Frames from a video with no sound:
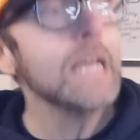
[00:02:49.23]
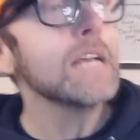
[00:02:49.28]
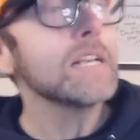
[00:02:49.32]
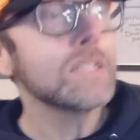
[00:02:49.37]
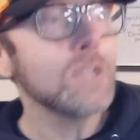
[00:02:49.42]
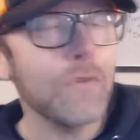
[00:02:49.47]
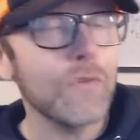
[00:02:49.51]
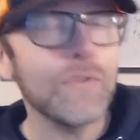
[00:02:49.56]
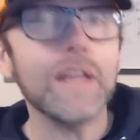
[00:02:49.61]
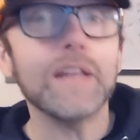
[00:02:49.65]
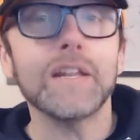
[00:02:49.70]

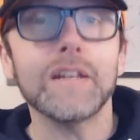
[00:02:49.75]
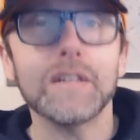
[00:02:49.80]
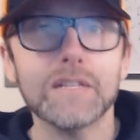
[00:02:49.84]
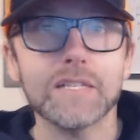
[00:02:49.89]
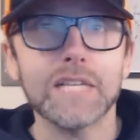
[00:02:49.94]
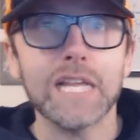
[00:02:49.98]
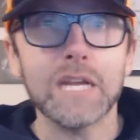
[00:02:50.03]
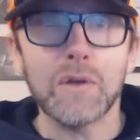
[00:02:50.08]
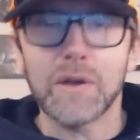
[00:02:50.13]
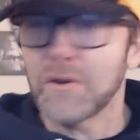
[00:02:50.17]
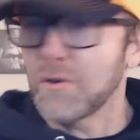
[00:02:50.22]
So they did a
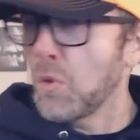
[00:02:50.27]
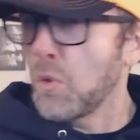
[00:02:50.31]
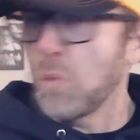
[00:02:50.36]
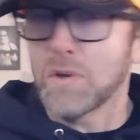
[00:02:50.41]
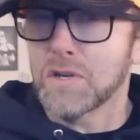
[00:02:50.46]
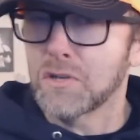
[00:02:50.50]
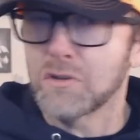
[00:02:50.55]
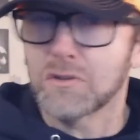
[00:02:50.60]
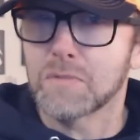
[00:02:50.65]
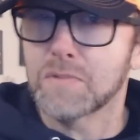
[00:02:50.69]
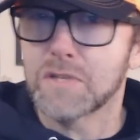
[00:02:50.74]
sequel. I don't know
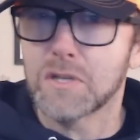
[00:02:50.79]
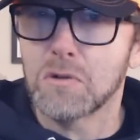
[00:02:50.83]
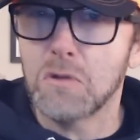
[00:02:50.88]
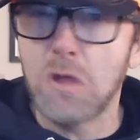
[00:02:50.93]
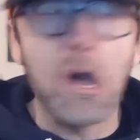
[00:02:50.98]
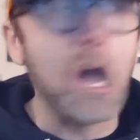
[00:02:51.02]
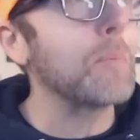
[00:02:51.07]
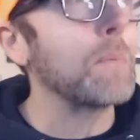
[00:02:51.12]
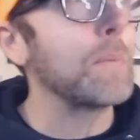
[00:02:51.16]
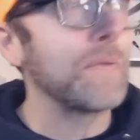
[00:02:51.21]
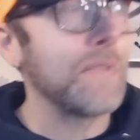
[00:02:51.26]
what took them so
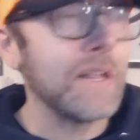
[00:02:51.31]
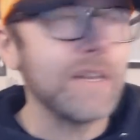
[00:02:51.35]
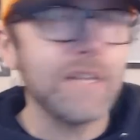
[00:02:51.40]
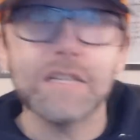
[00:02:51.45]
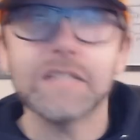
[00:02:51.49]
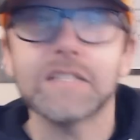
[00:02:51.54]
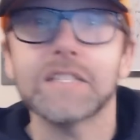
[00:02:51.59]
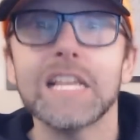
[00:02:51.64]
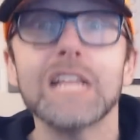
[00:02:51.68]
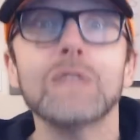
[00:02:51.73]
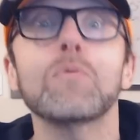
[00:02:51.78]
long, but they did
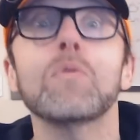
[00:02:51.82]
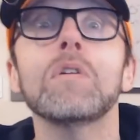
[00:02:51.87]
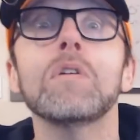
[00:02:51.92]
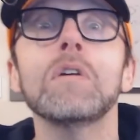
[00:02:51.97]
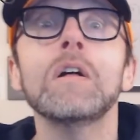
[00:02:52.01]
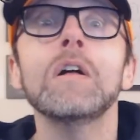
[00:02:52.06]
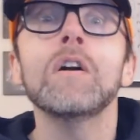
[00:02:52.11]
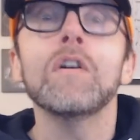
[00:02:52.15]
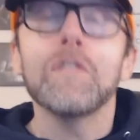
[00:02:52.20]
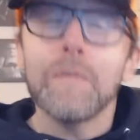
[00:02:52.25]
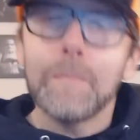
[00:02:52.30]
a sequel
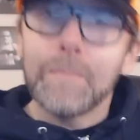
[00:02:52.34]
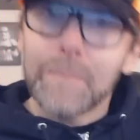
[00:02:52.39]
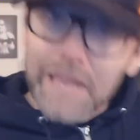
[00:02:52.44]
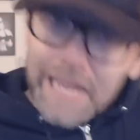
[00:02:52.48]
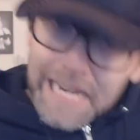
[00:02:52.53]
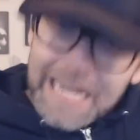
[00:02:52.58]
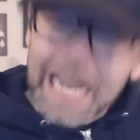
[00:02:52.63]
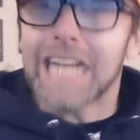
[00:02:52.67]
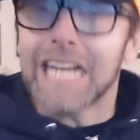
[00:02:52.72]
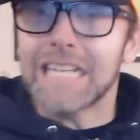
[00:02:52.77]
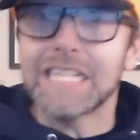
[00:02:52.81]

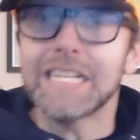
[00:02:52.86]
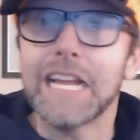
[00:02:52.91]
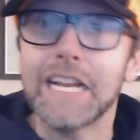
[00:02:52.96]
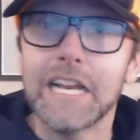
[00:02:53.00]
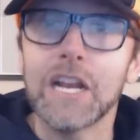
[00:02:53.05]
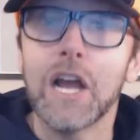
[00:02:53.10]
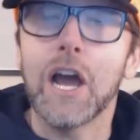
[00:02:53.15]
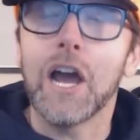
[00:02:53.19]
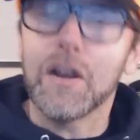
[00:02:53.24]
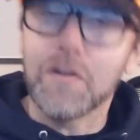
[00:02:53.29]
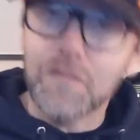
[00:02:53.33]
in
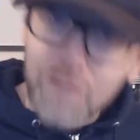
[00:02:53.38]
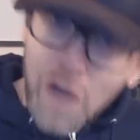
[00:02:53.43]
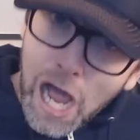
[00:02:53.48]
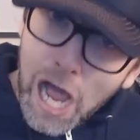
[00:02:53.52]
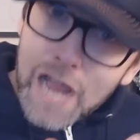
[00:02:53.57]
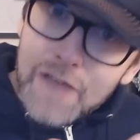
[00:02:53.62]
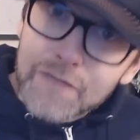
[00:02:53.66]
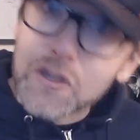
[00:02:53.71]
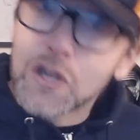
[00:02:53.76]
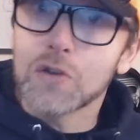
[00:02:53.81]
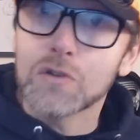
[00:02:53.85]
1989,
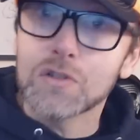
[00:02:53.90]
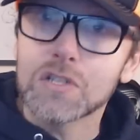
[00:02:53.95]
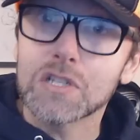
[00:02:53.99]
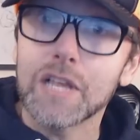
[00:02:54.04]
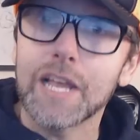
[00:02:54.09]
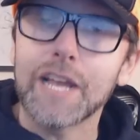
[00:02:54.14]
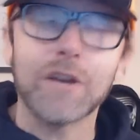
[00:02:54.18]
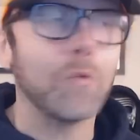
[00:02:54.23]
5 years